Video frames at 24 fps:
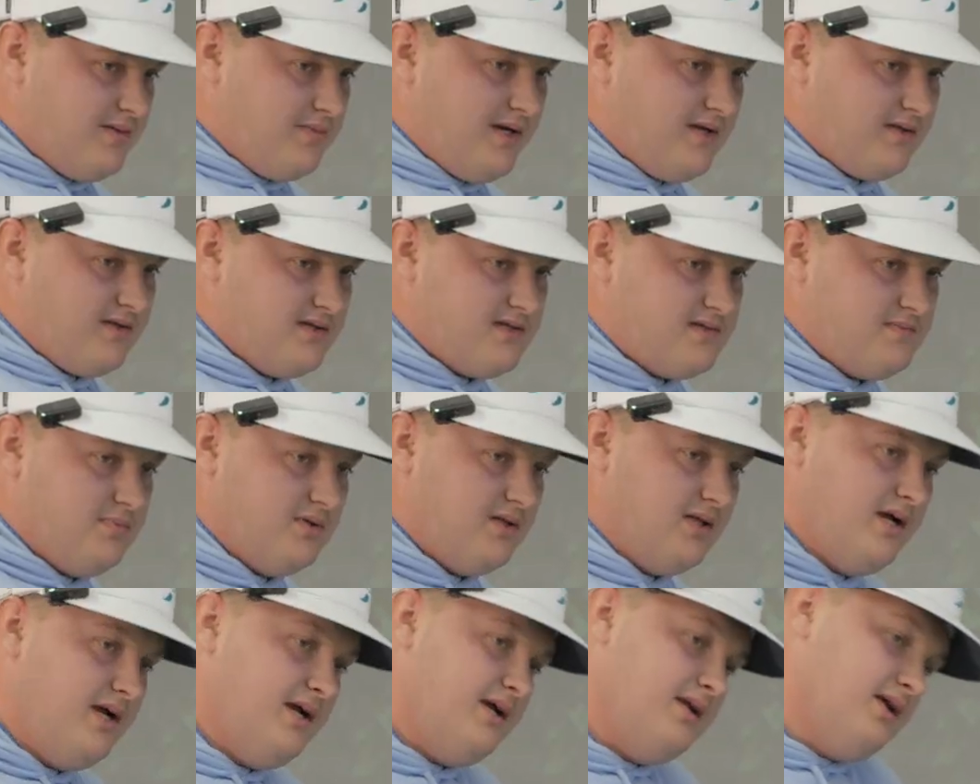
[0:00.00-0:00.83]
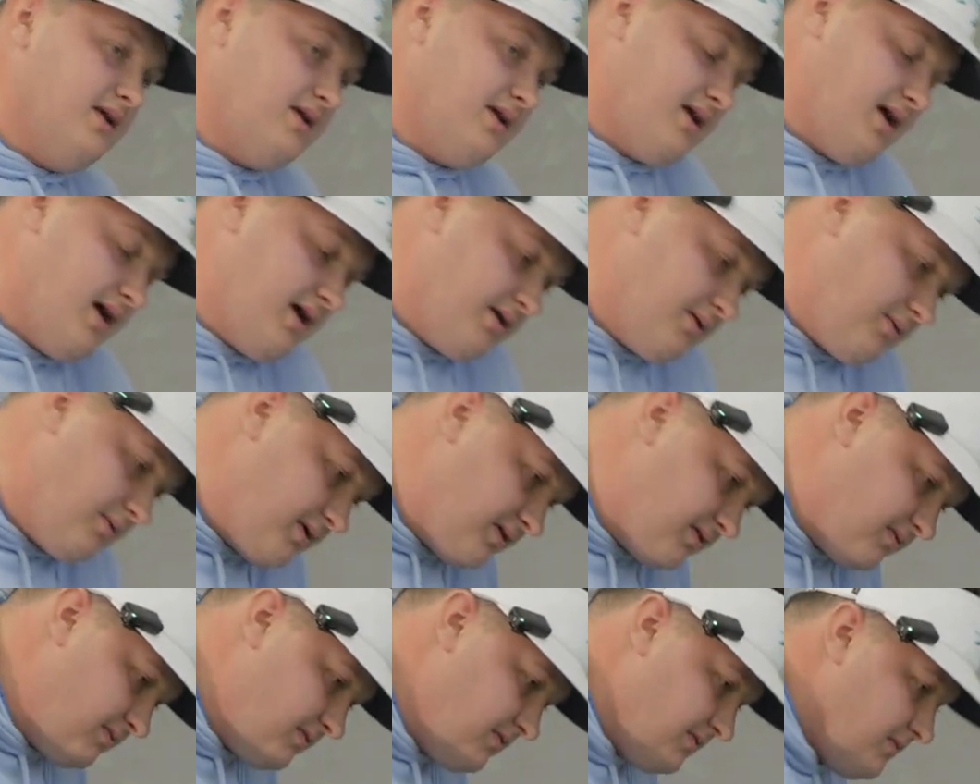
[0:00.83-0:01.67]
about this blade, and kind of
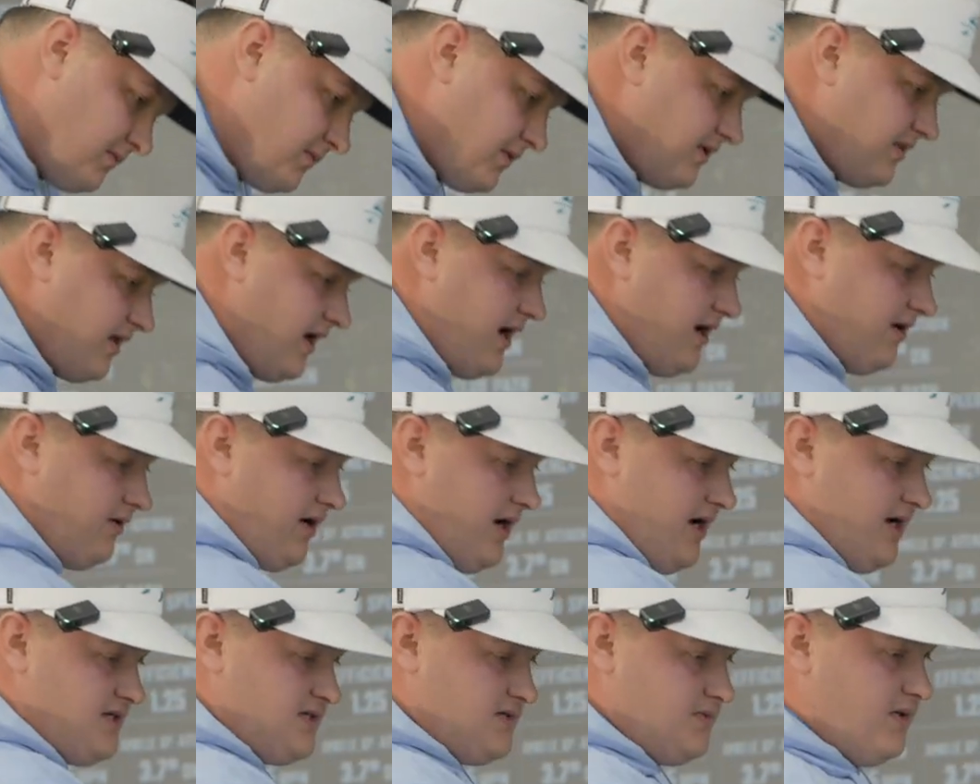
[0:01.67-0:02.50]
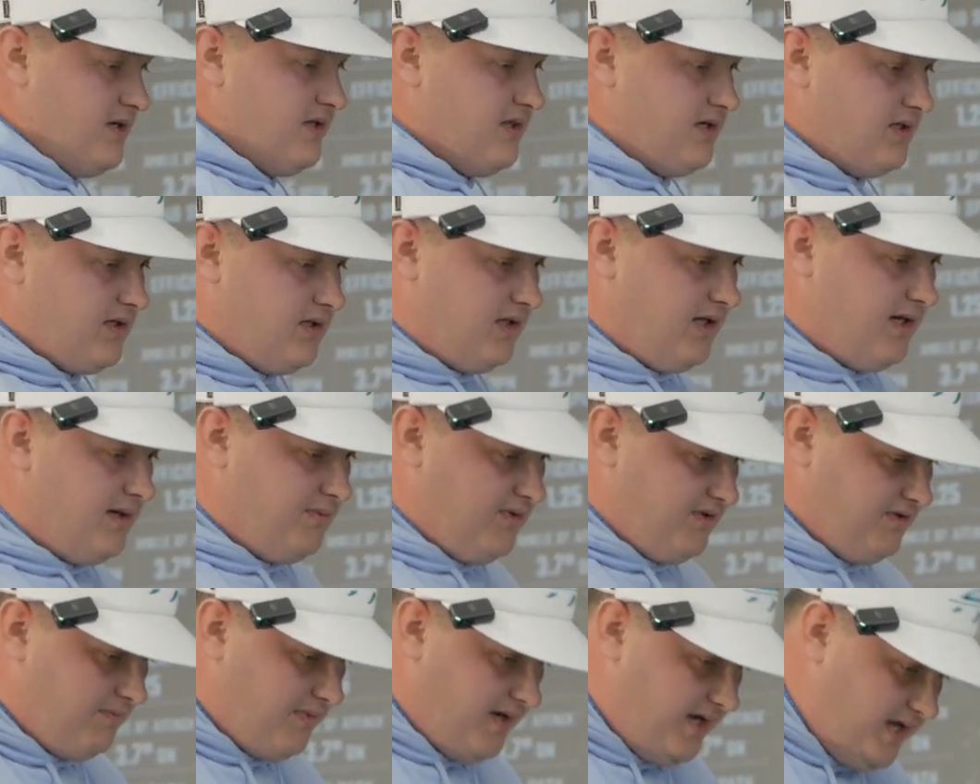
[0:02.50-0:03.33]
with how I swing the
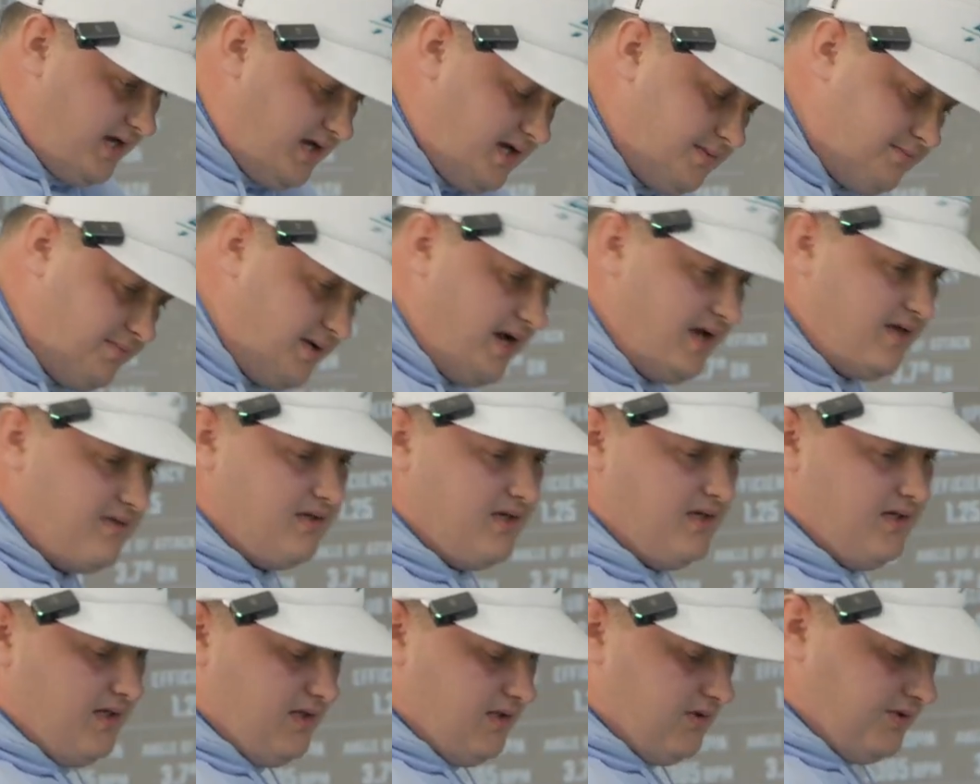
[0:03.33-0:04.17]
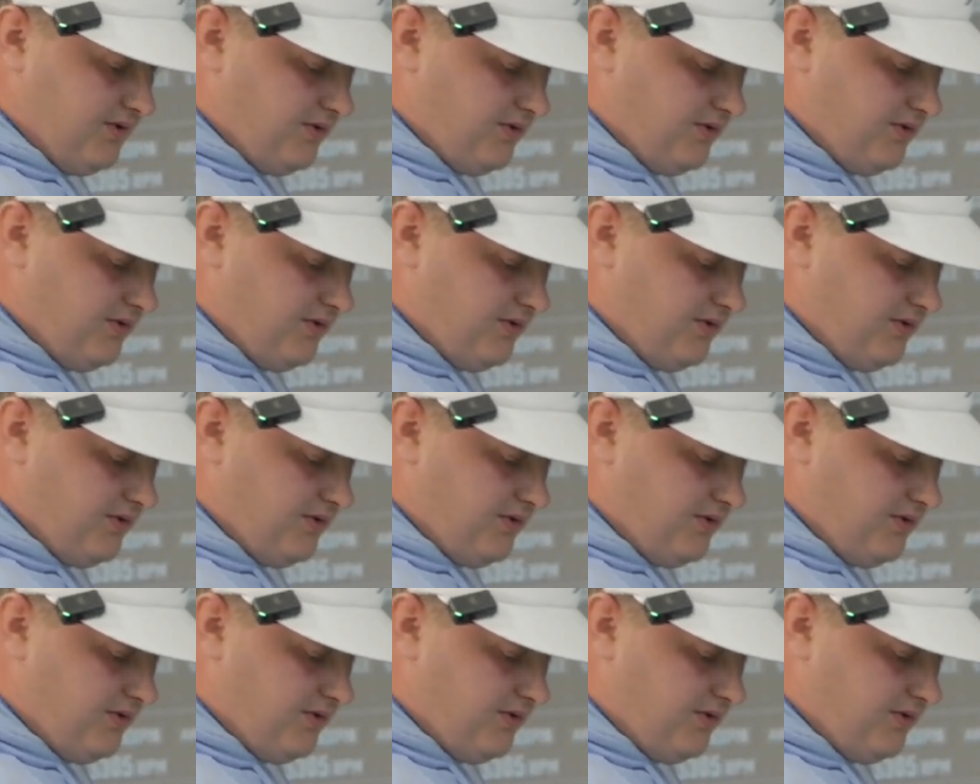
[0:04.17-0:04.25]
club with my hand path getting a